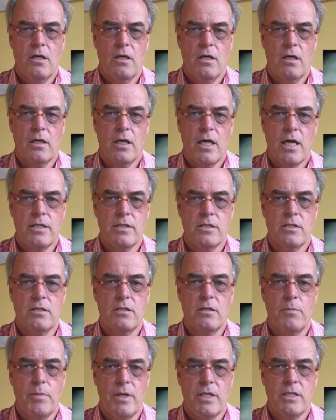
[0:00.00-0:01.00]
against
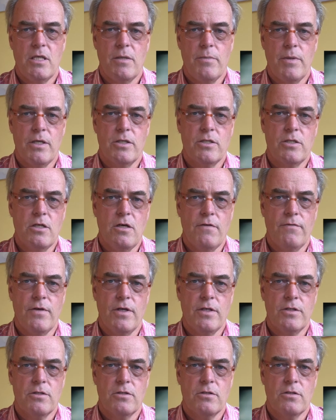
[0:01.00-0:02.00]
the PCB
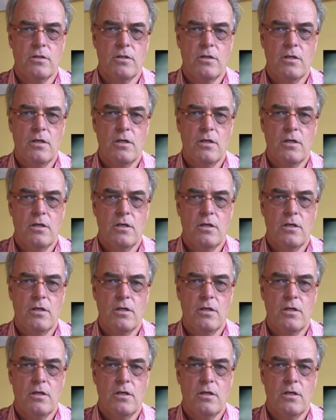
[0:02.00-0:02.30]
surface,